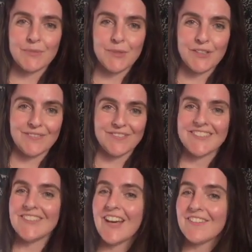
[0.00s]
put a
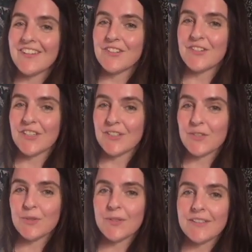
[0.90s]
lot of energy
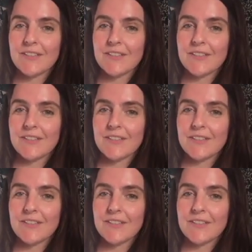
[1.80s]
into it,